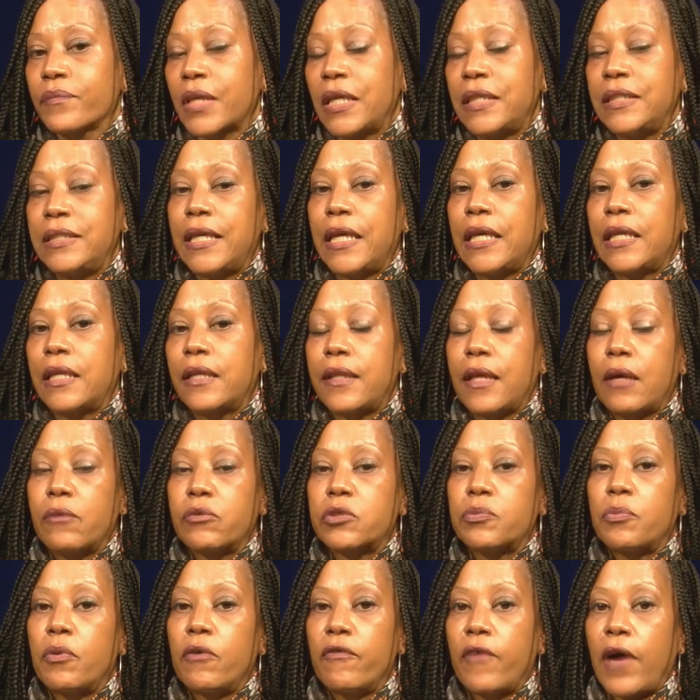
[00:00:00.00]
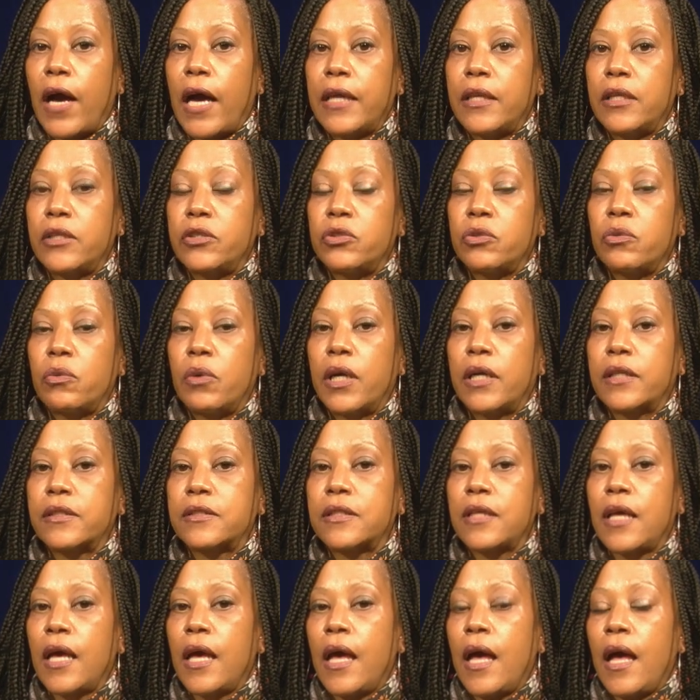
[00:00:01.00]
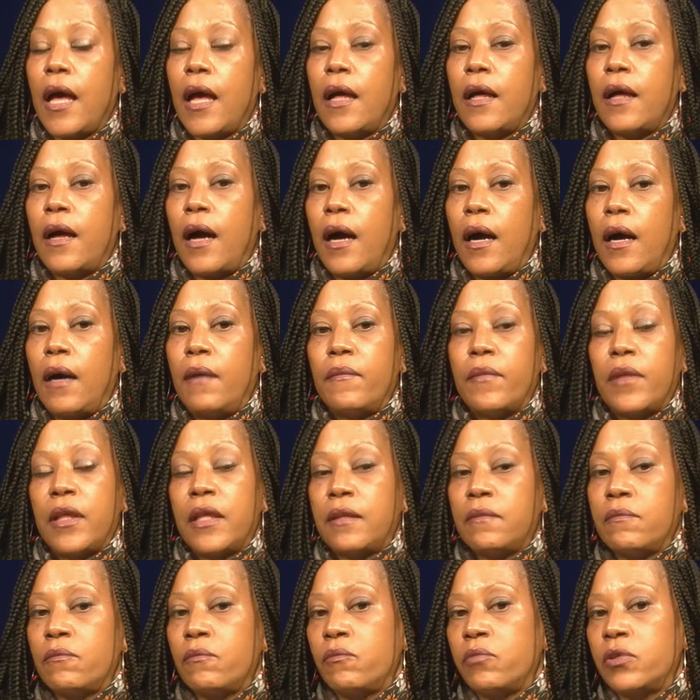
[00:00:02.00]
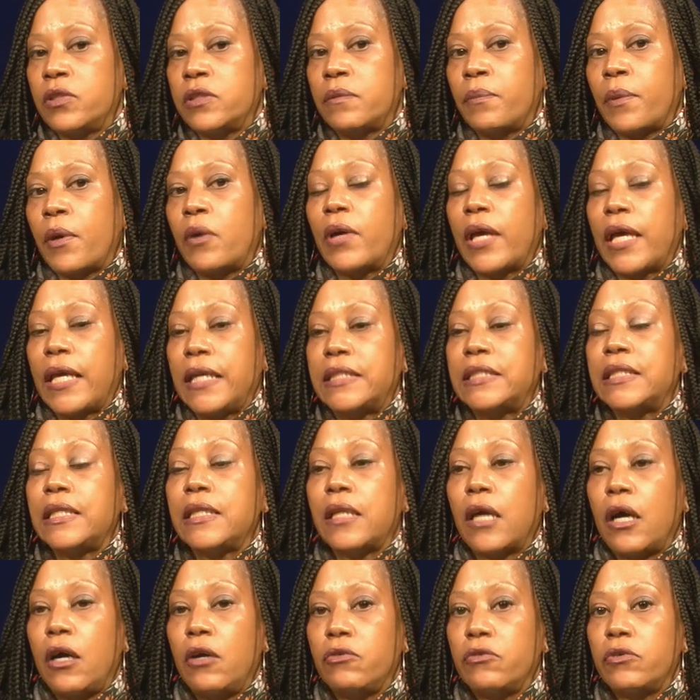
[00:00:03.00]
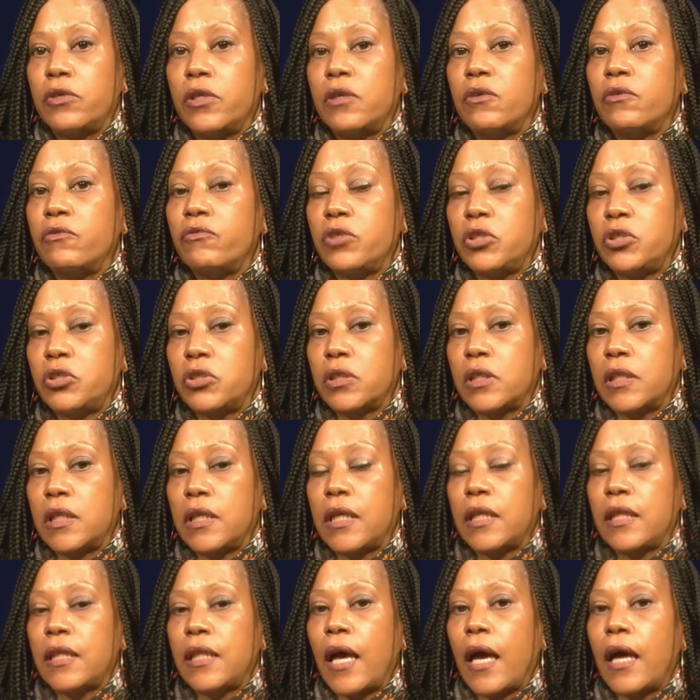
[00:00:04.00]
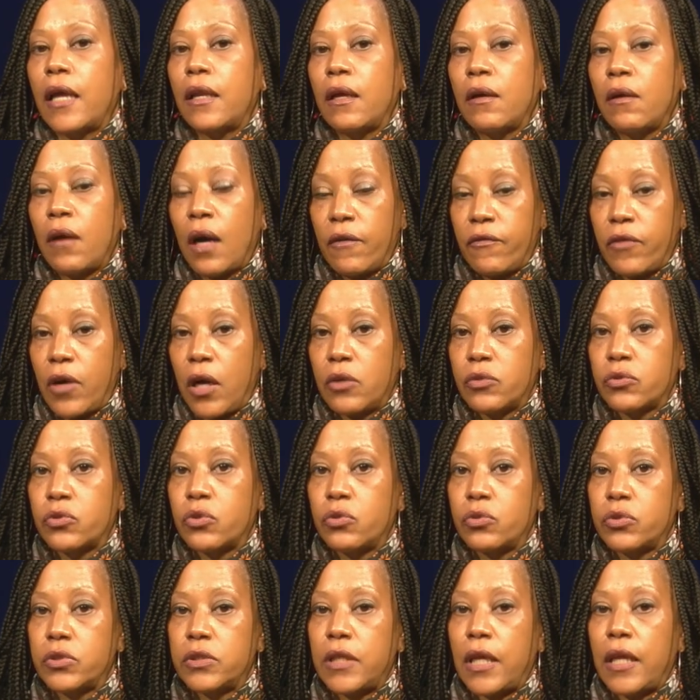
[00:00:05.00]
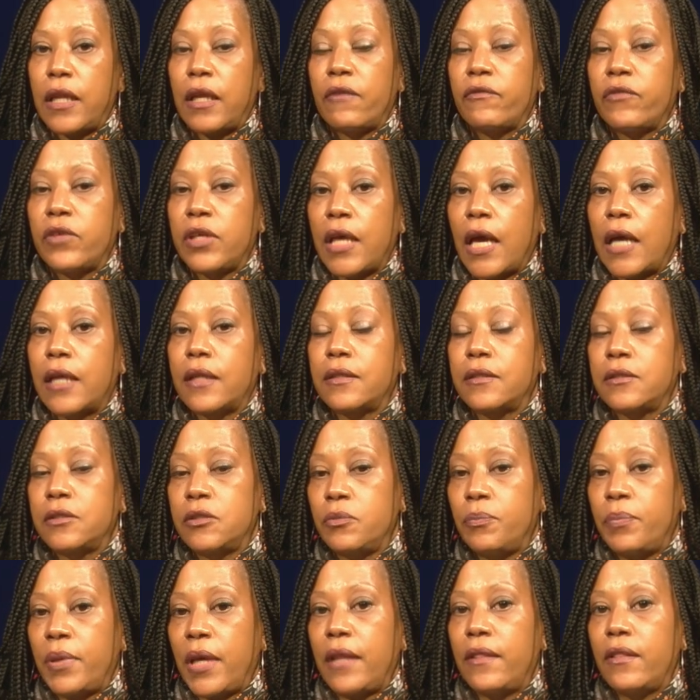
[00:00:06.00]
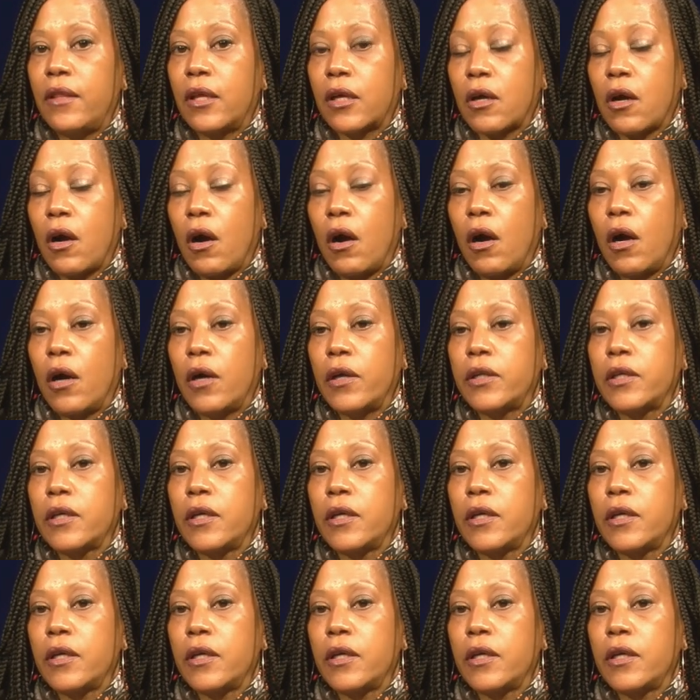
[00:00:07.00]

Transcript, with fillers: data that was provided to us. Um, it was about 1,800 originally that of households that have yet to pin the card.